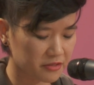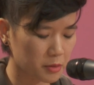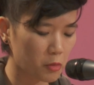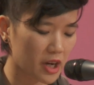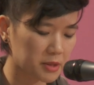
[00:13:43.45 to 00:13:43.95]

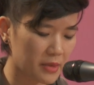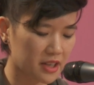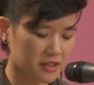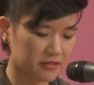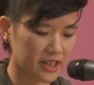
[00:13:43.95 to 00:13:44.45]
from one
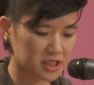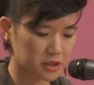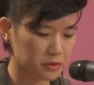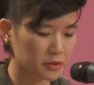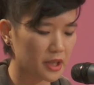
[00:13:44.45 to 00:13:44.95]
minor threat
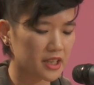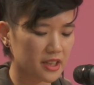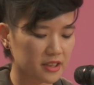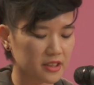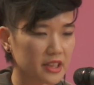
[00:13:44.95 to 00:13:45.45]
to
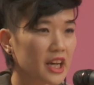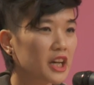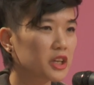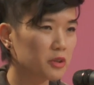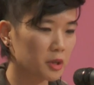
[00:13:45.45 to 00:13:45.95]
another,
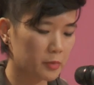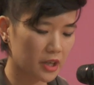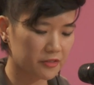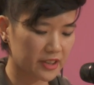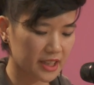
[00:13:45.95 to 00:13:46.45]
you are
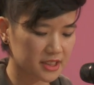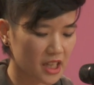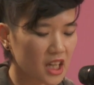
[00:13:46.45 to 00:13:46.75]
perfect,